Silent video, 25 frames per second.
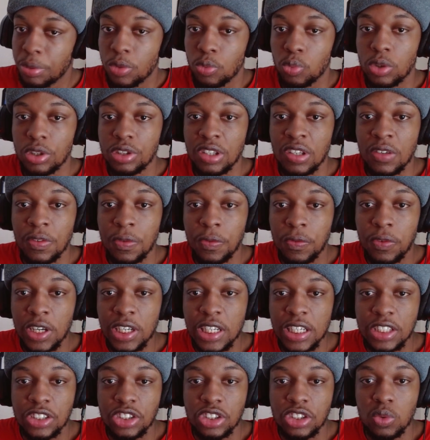Bro, what the fuck
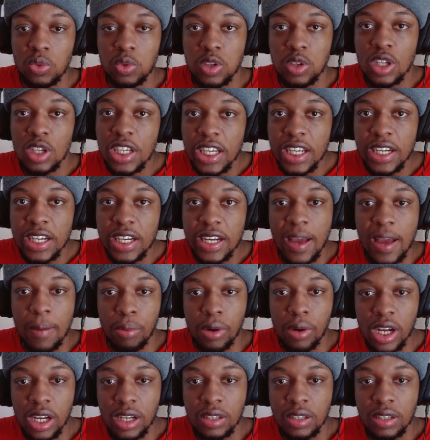is you looking at, bro?